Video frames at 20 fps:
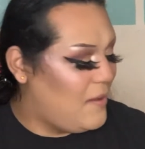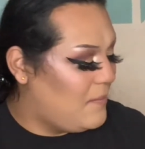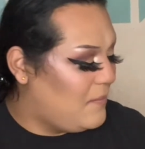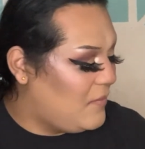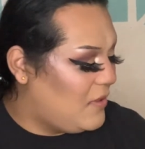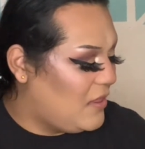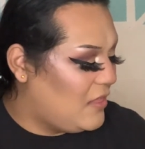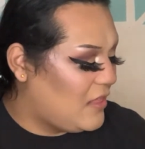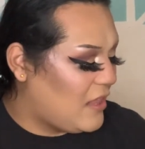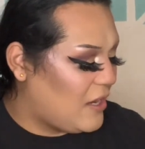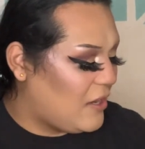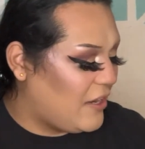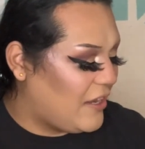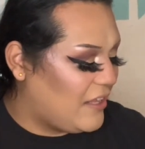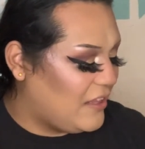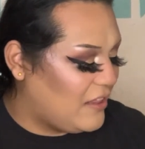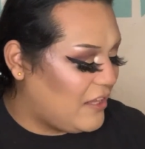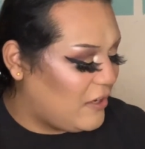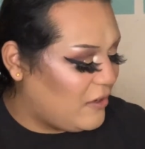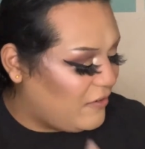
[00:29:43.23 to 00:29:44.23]

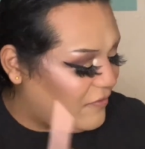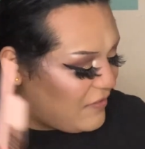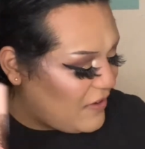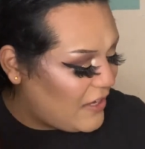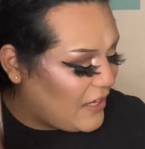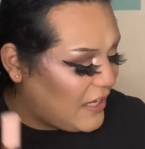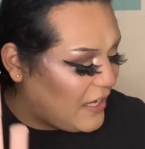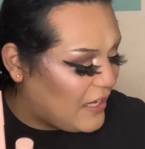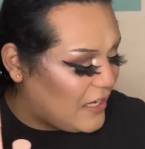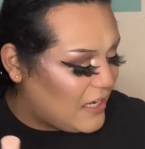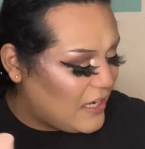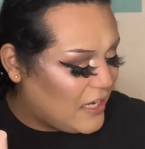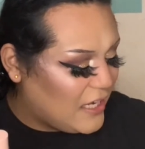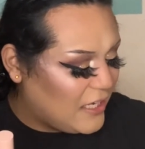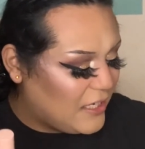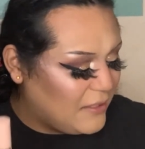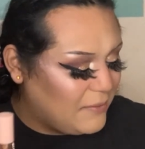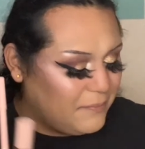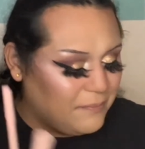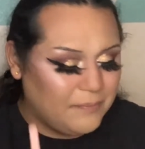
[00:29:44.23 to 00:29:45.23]
little fucking
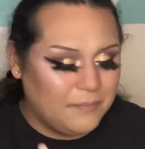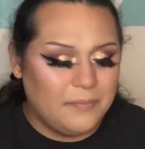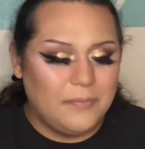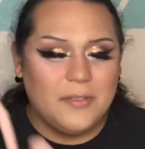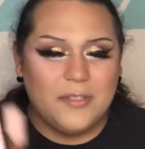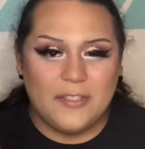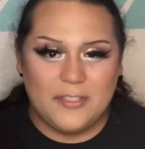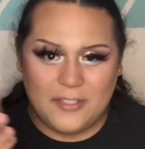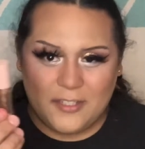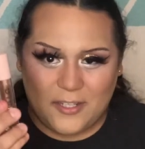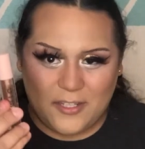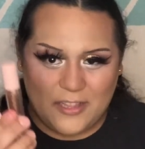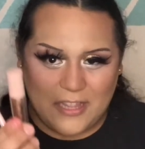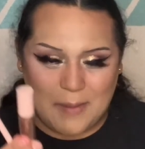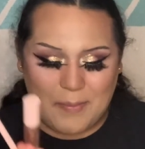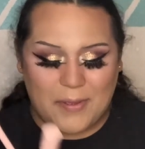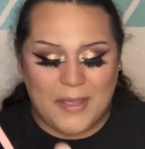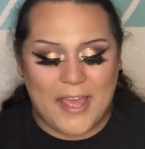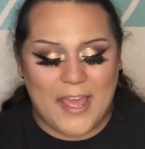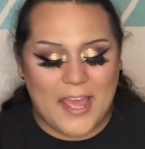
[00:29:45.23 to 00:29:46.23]

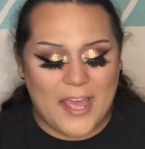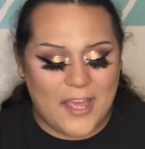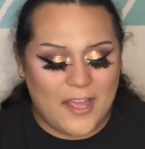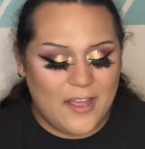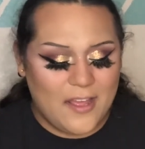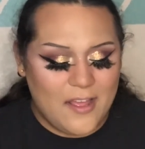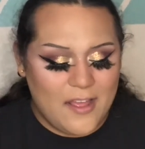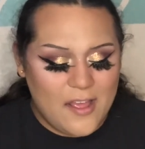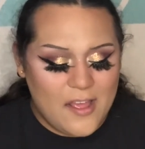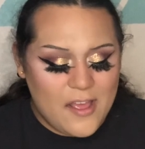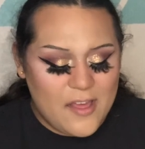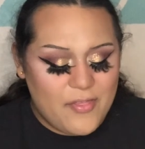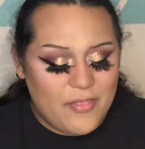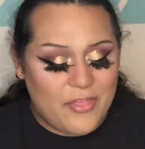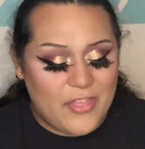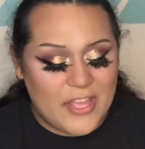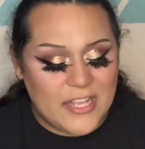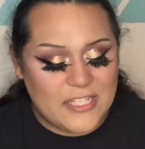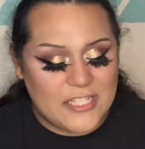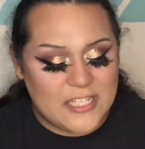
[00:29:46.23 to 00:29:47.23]
lip kit.
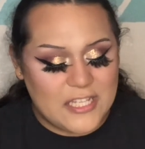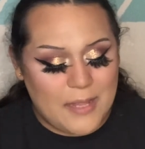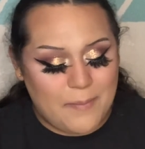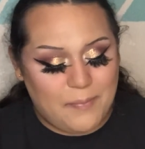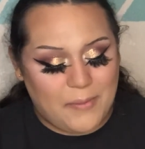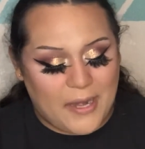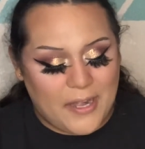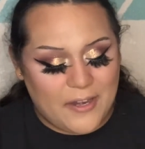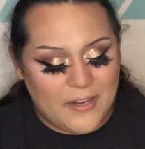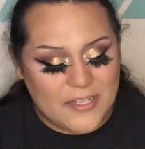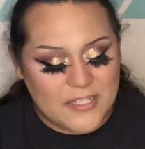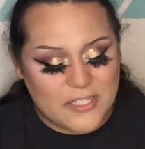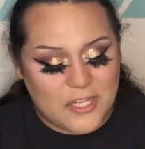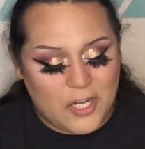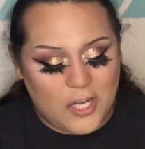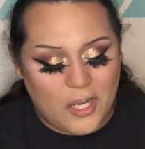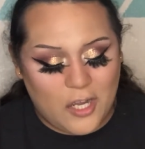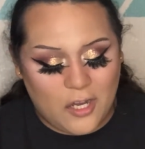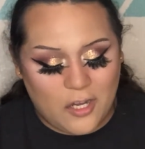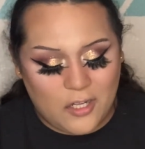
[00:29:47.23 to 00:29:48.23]
This lip liner is
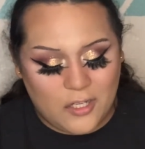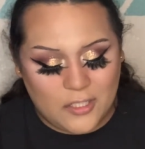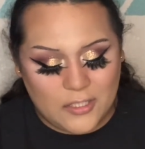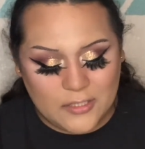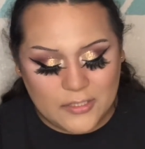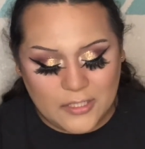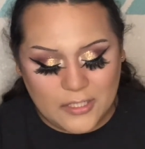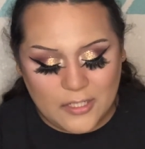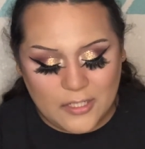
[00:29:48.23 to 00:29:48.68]
called